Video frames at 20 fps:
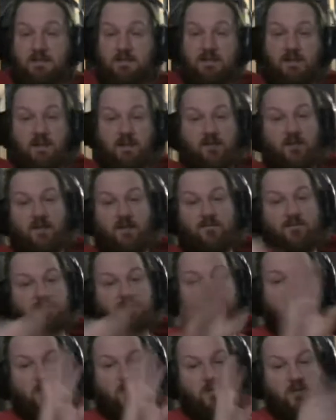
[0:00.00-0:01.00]
in there. I don't have
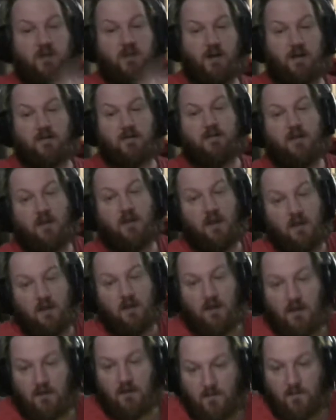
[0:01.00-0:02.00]
Discord or anything on
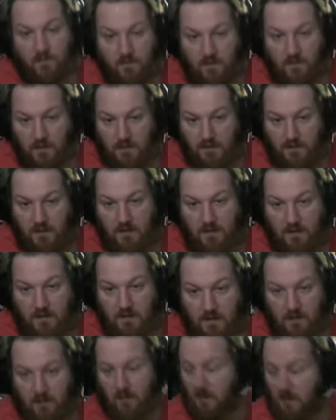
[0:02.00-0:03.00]
that like that
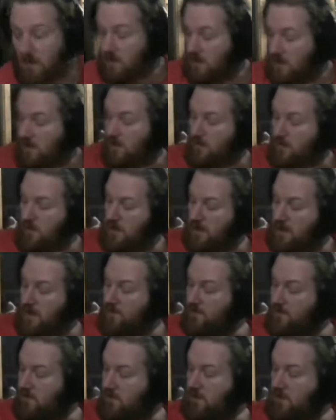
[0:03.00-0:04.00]
in here. Oh, I
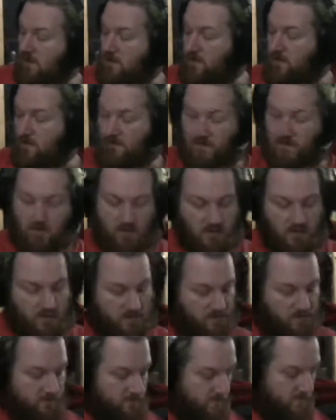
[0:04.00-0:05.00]
have it on my phone
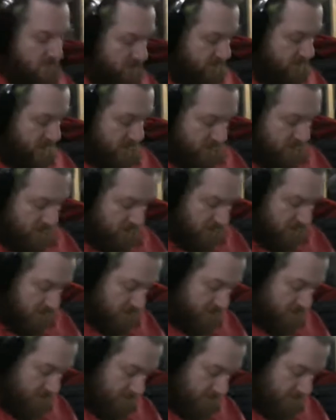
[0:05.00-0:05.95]
though. Let me get the link.